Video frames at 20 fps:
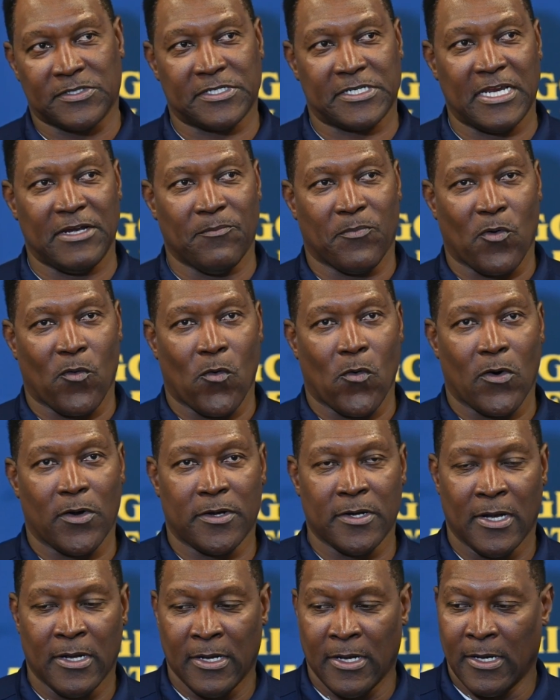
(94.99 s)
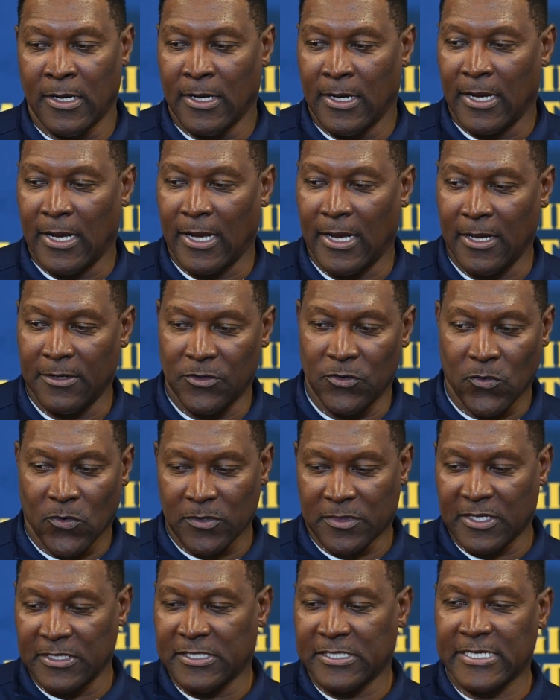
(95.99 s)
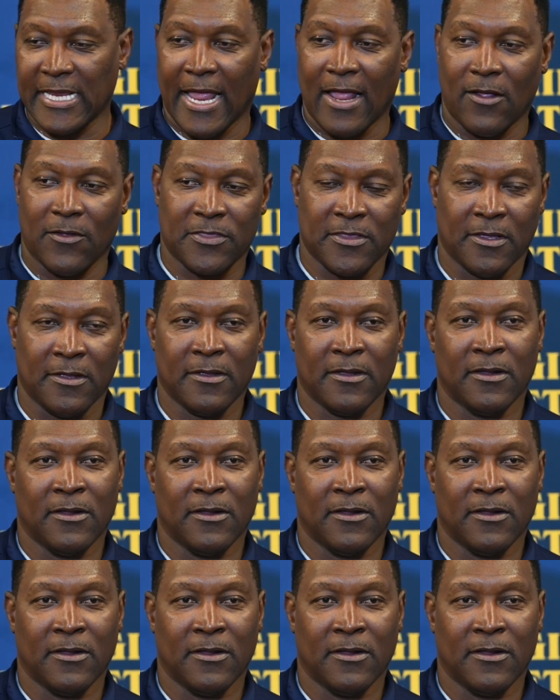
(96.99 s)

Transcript: seaboard, uh, north and south,